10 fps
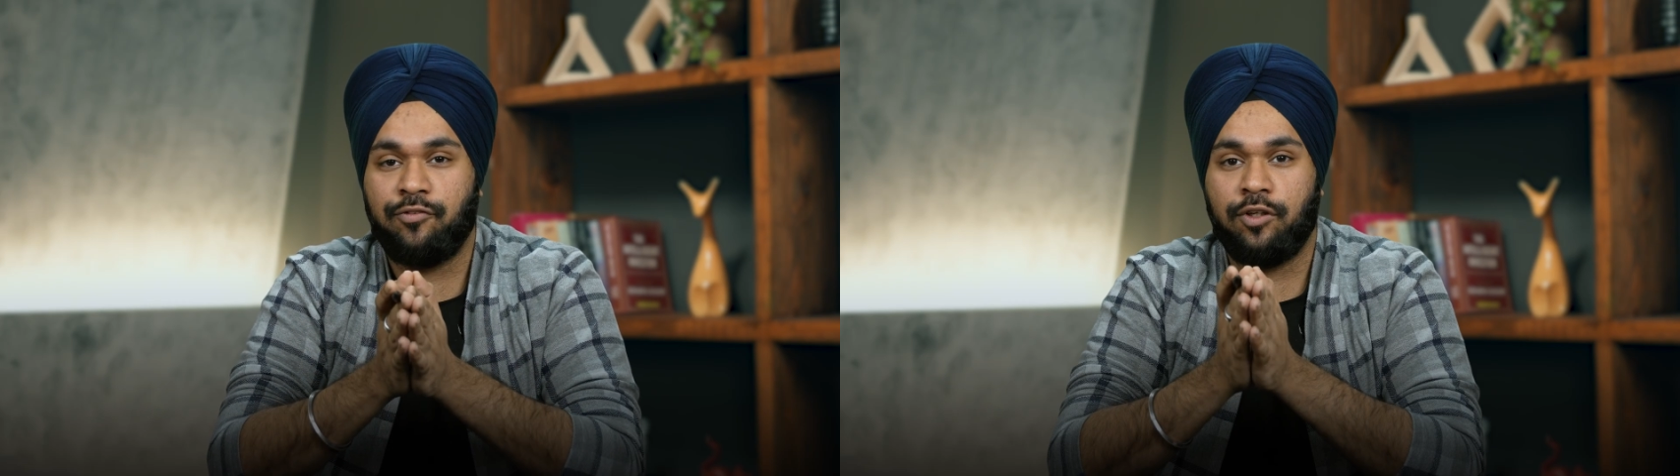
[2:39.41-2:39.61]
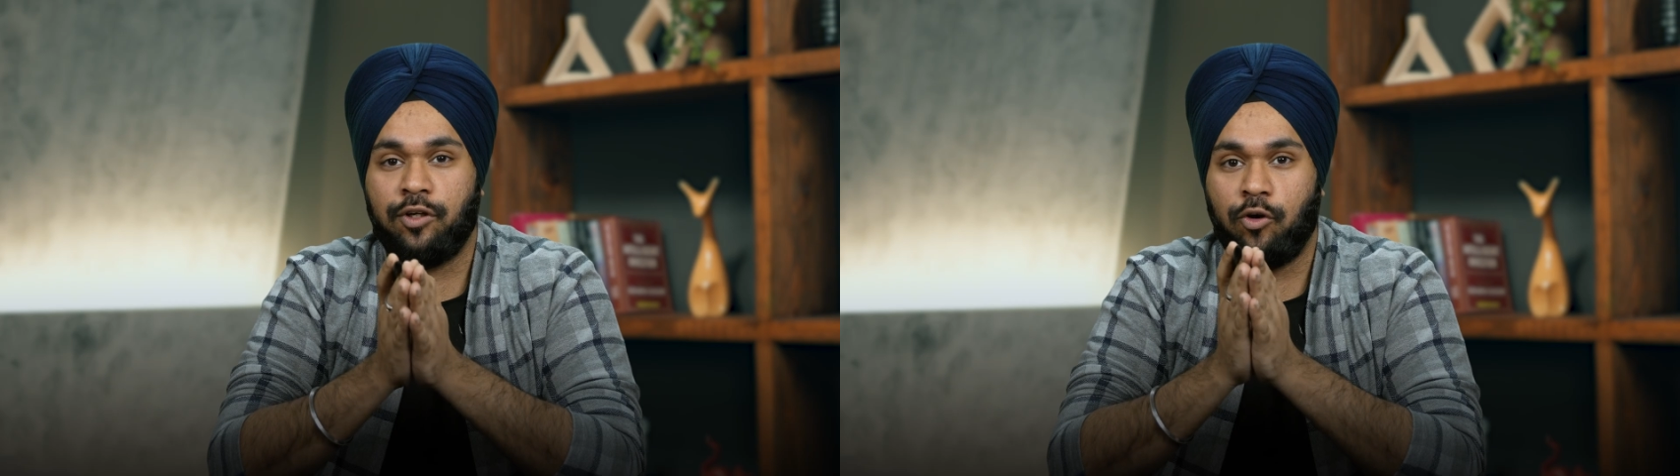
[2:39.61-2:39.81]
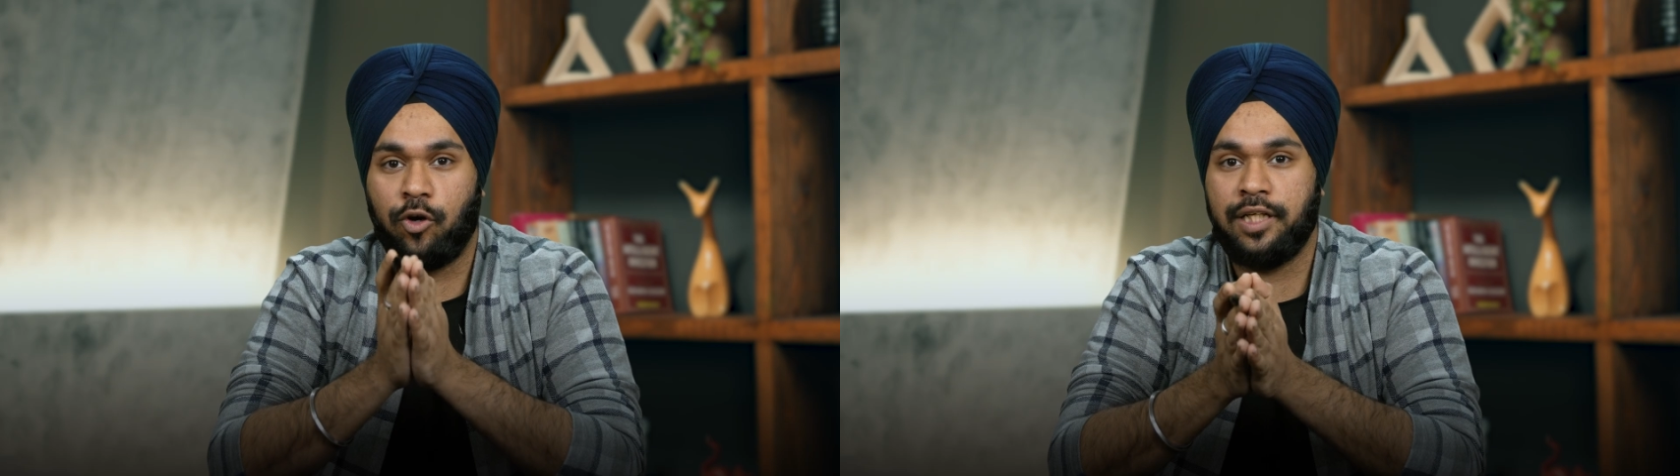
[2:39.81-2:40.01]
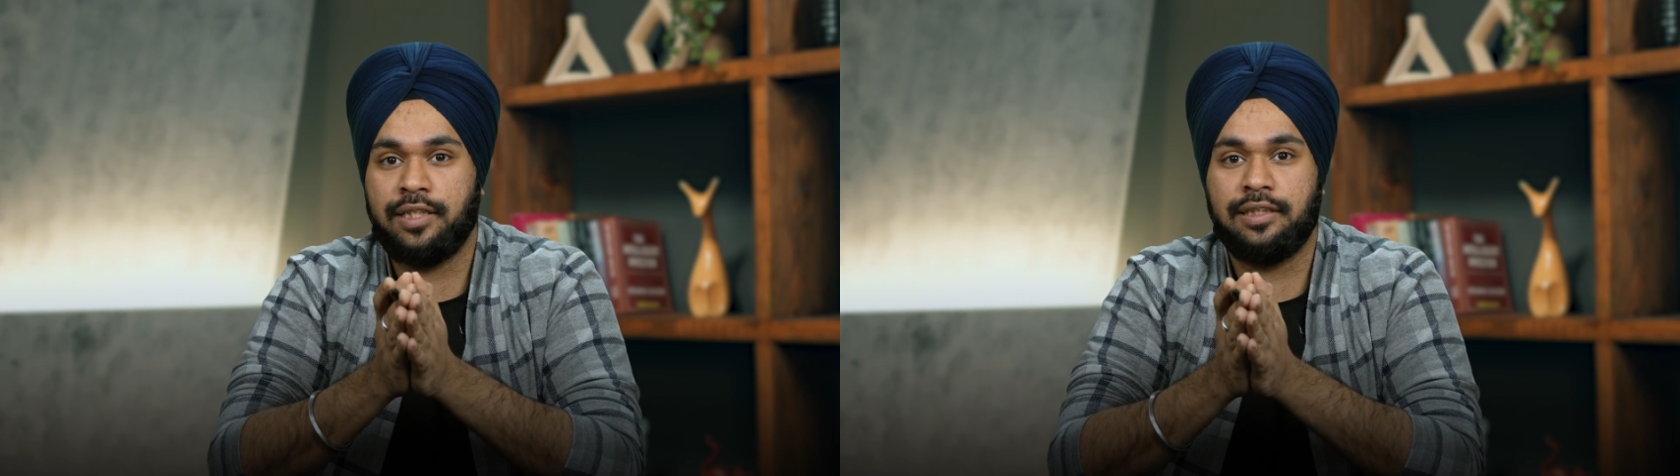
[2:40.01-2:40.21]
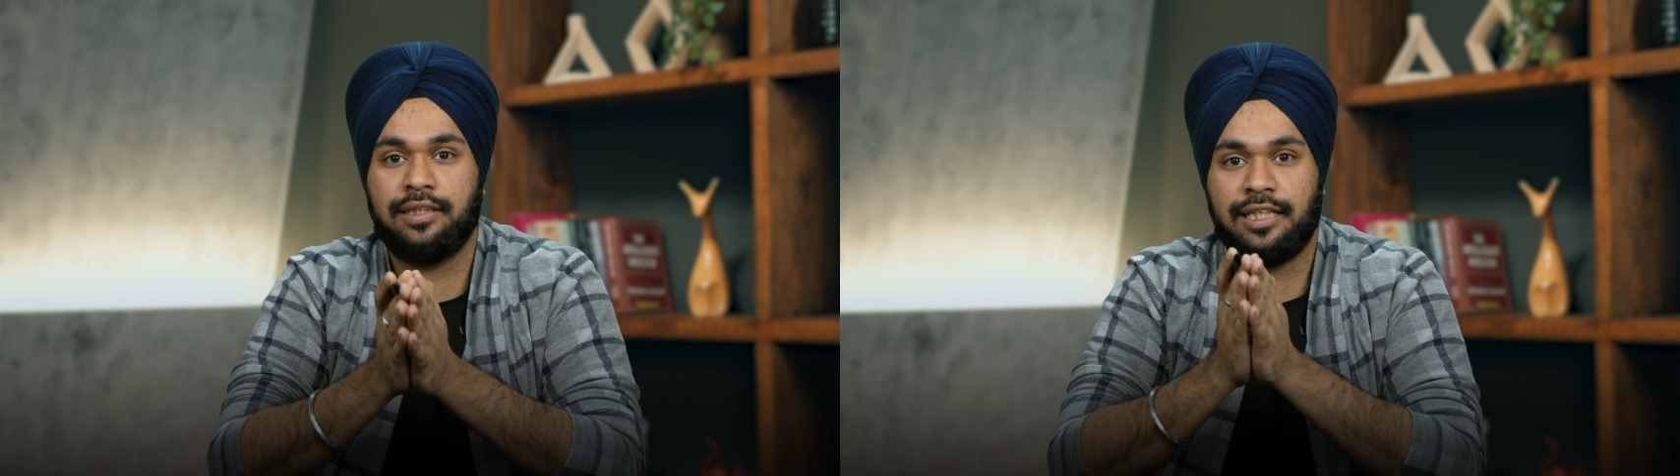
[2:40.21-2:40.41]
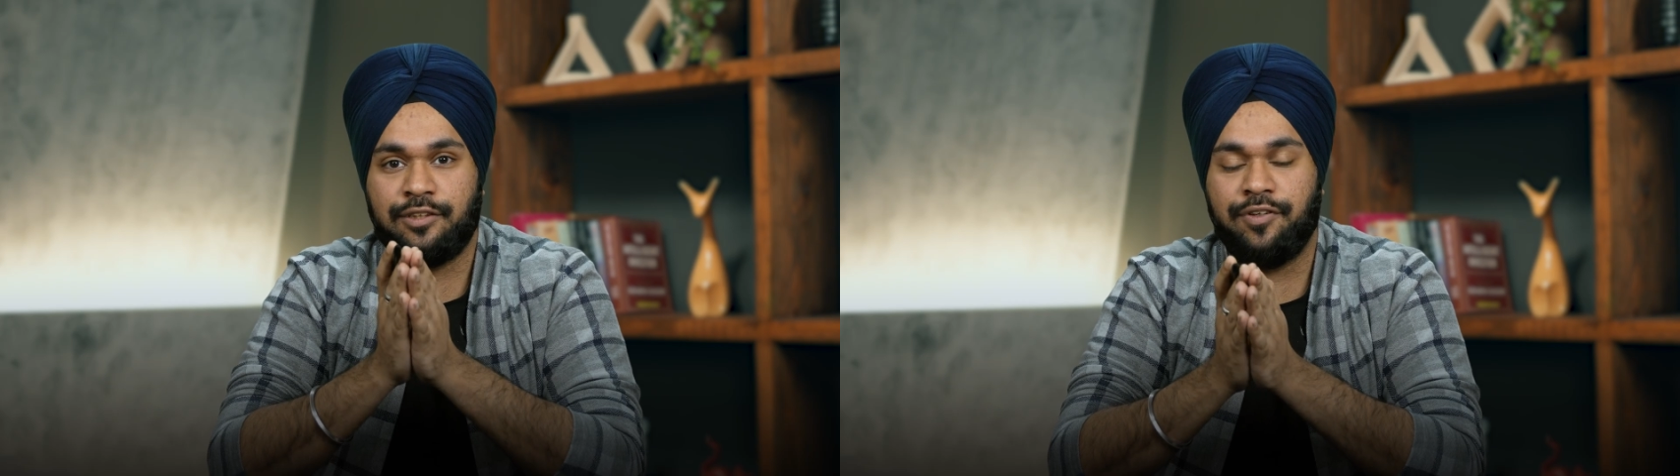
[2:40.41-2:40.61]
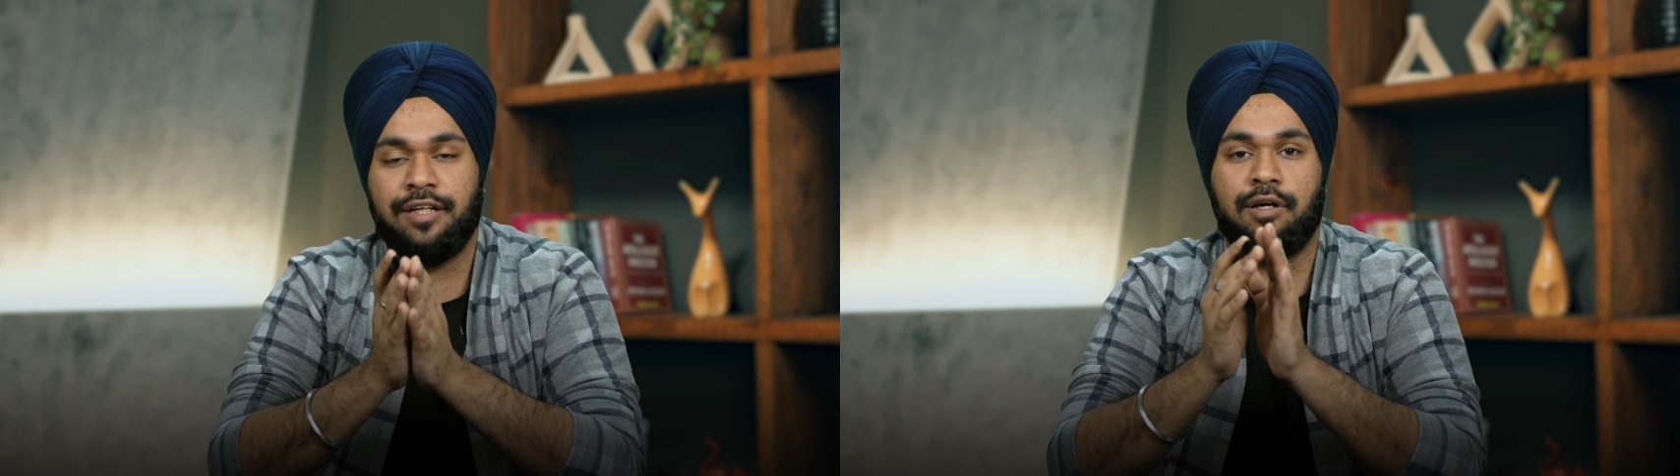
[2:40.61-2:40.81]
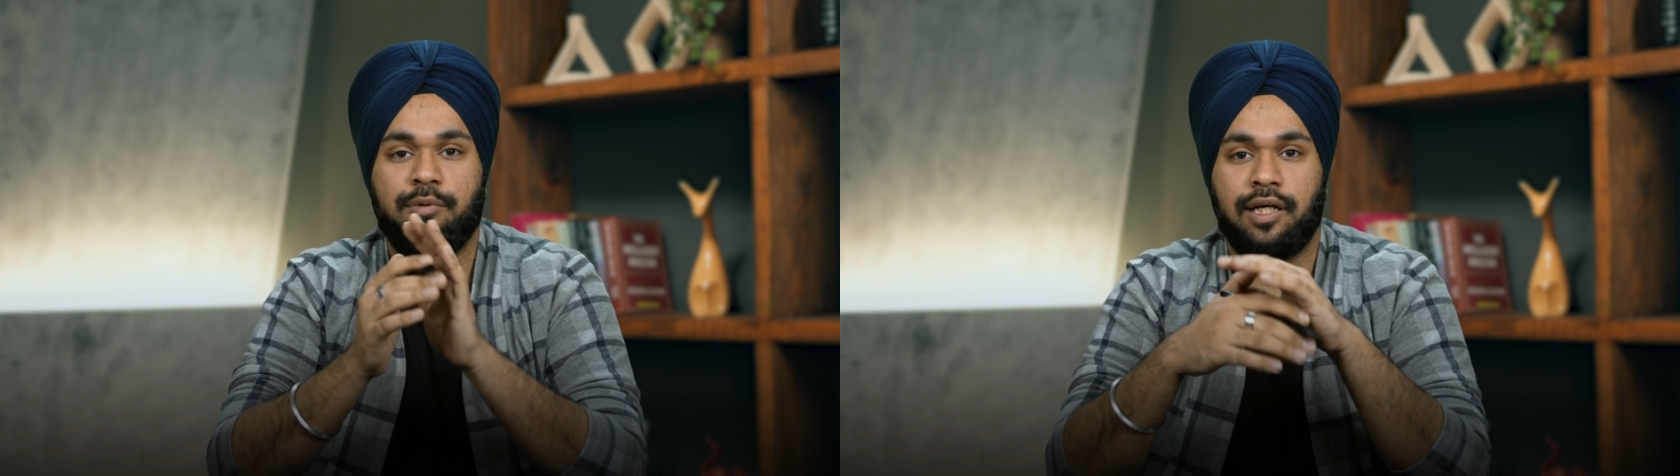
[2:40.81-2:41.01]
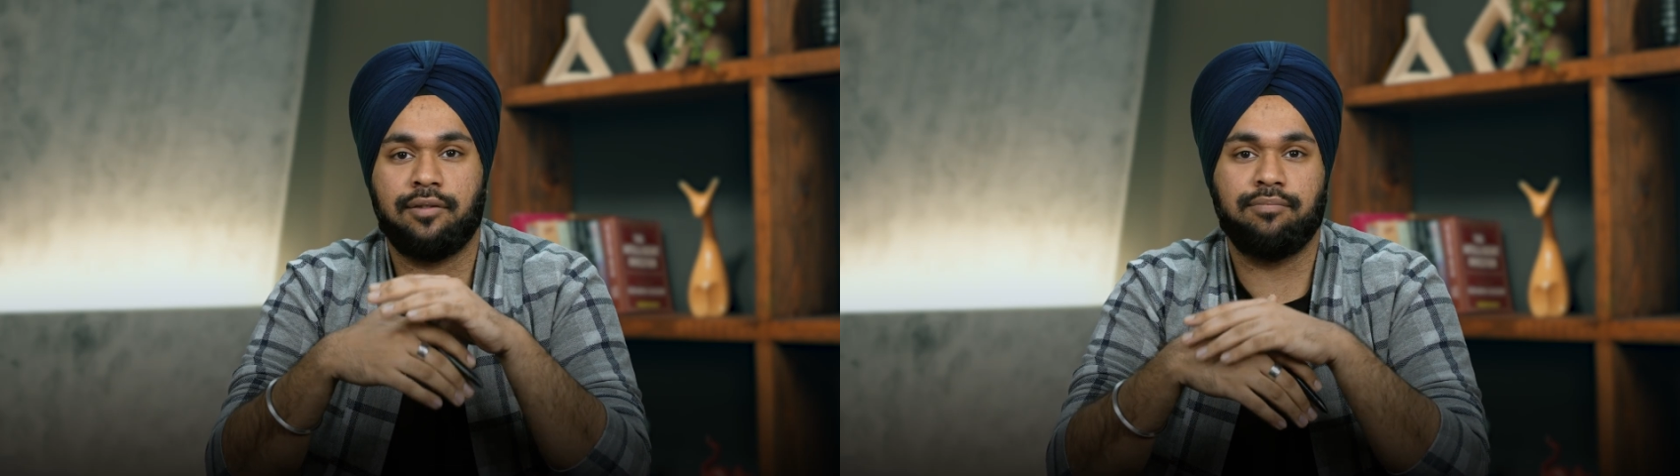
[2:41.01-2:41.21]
for the Coding Ninjas free webinar.